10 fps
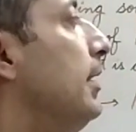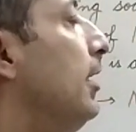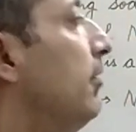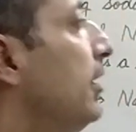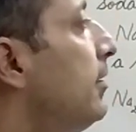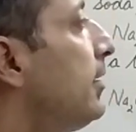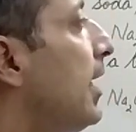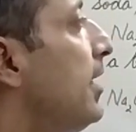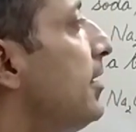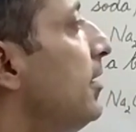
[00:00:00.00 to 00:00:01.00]
Now this
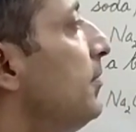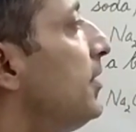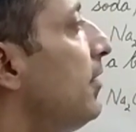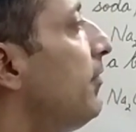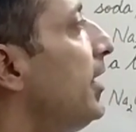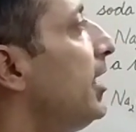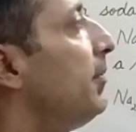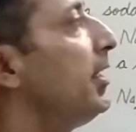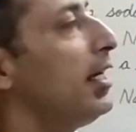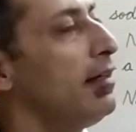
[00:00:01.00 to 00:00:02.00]
calcium sulfate
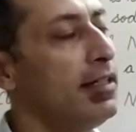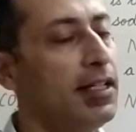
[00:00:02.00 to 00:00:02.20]
hemihydrate,